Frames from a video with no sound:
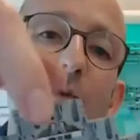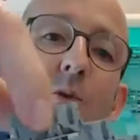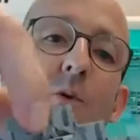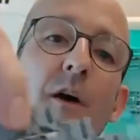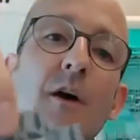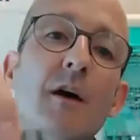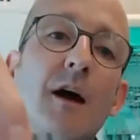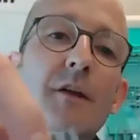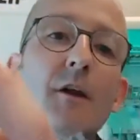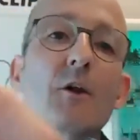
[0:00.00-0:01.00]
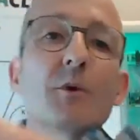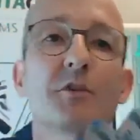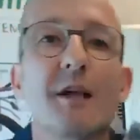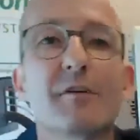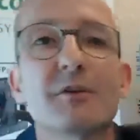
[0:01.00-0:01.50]
through. And the
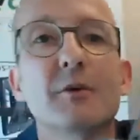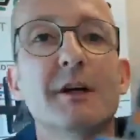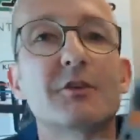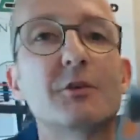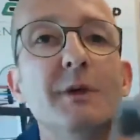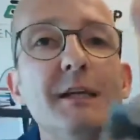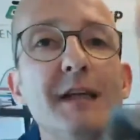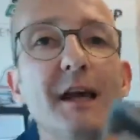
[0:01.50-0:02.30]
lowest level is green